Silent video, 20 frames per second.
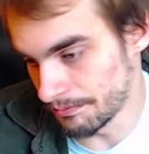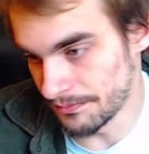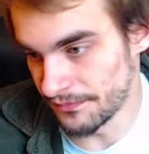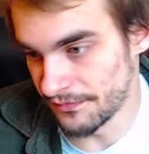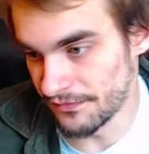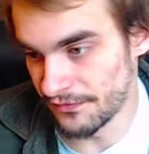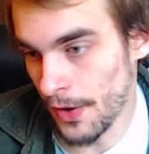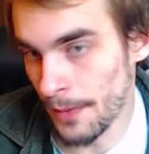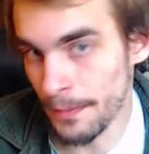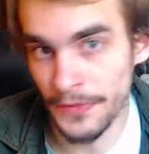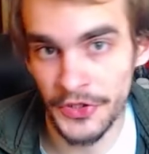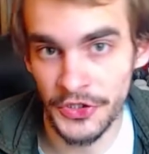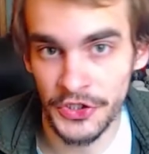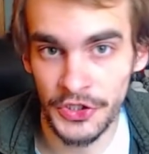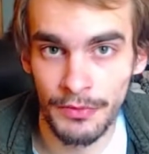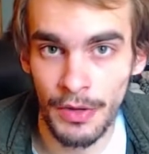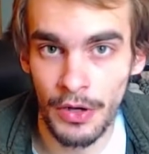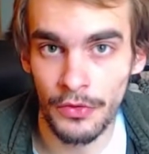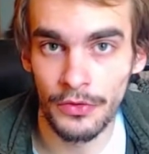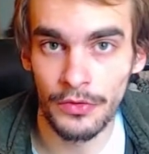from the
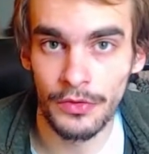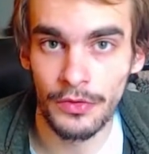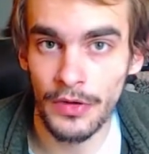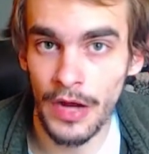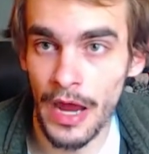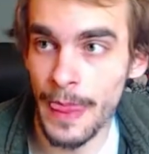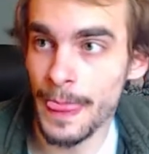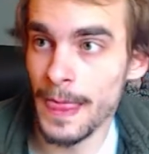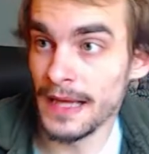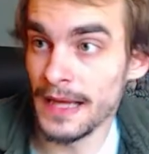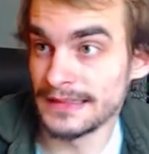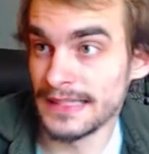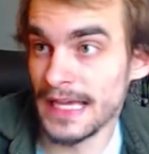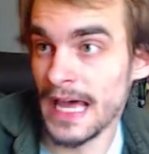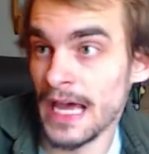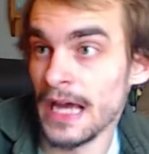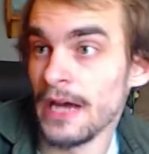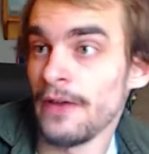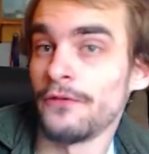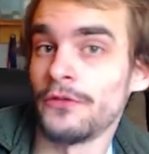smoke. And that's
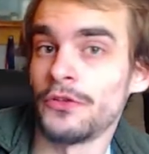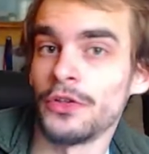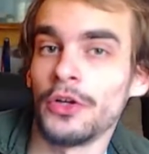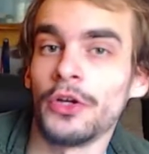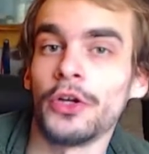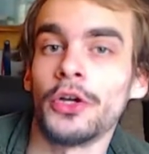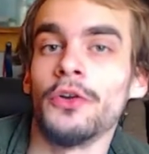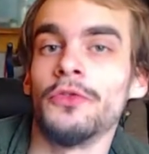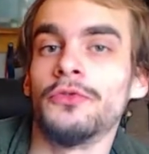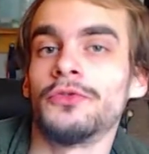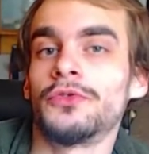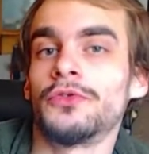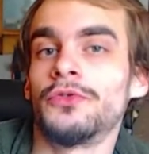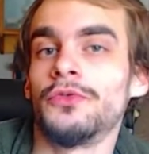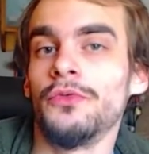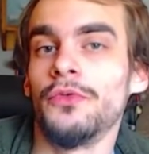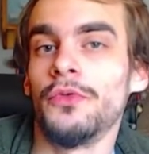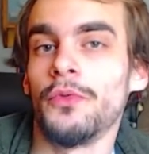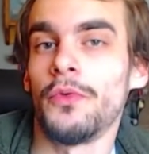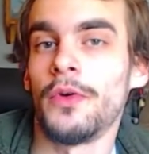after it goes through
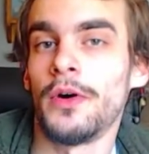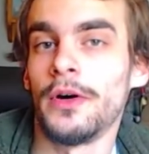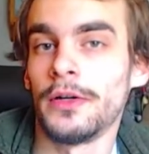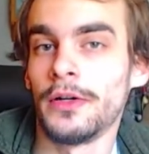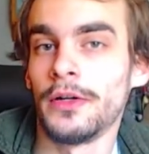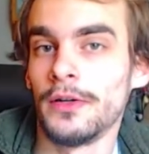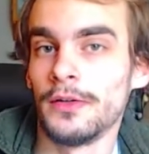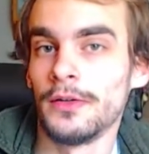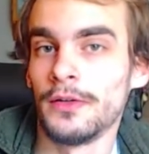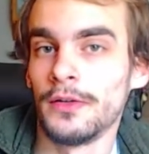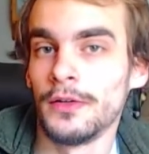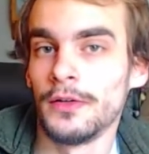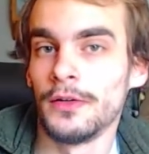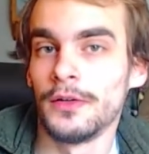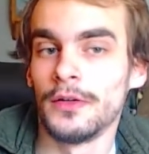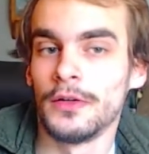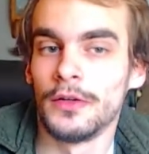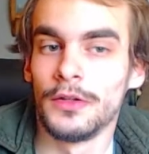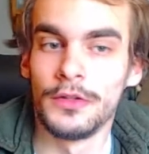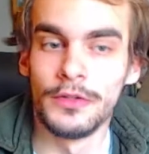the water.
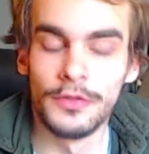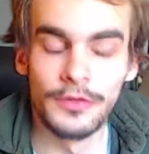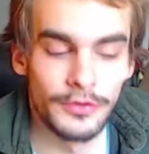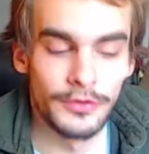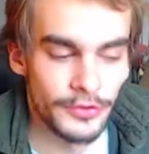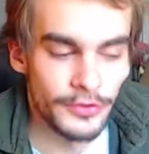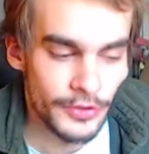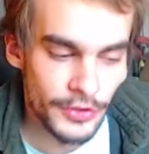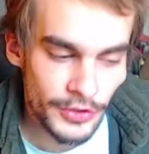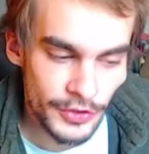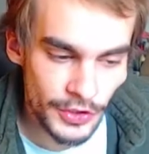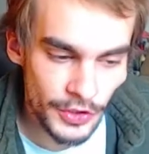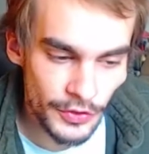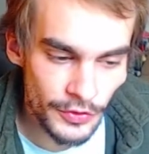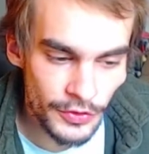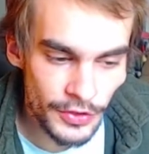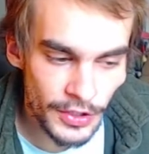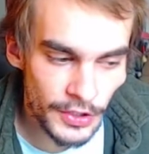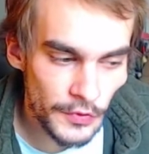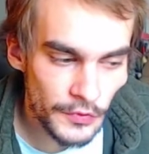So you
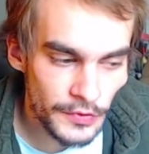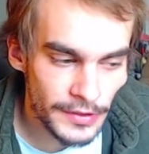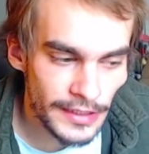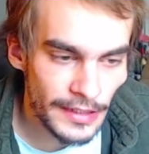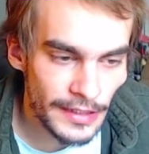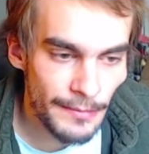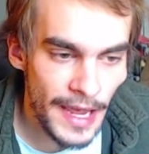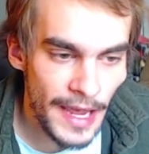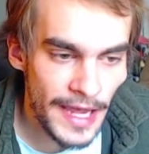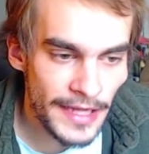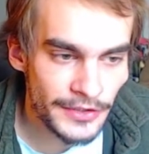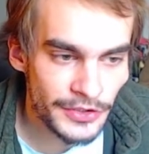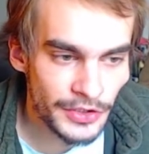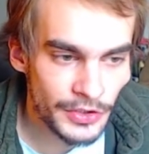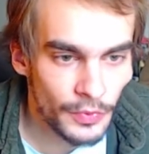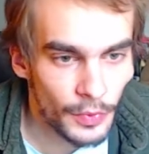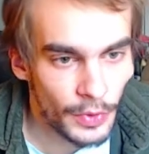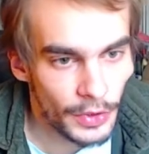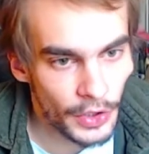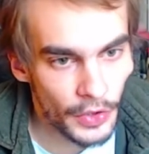can only imagine
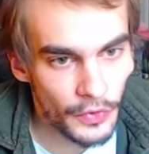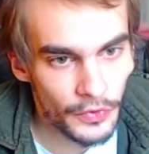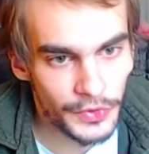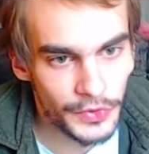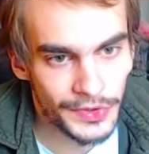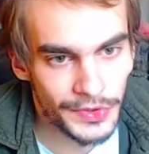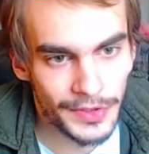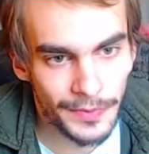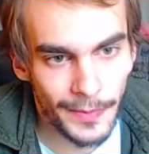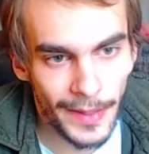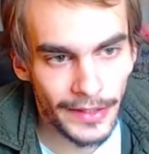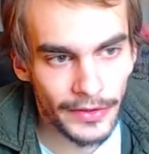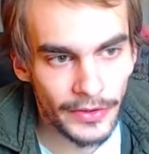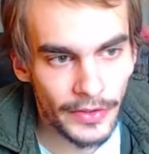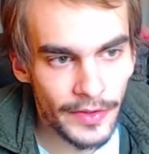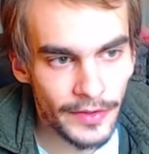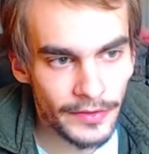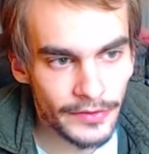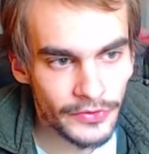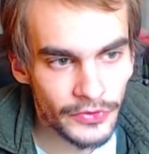what goes into my
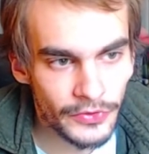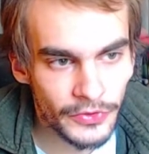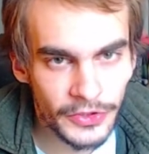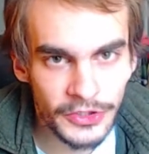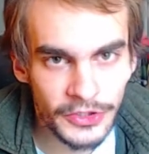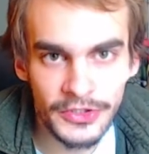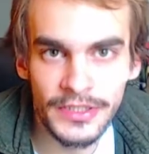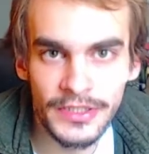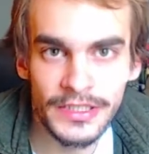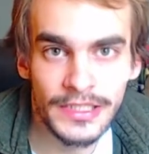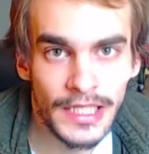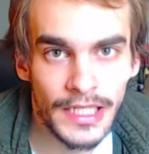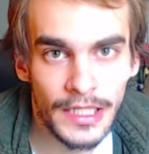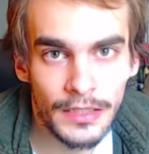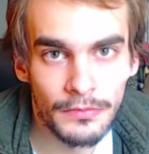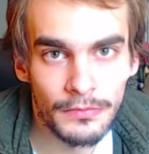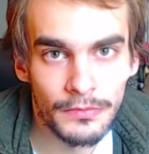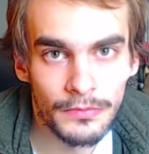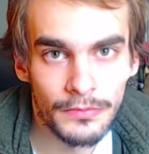lungs looks the same.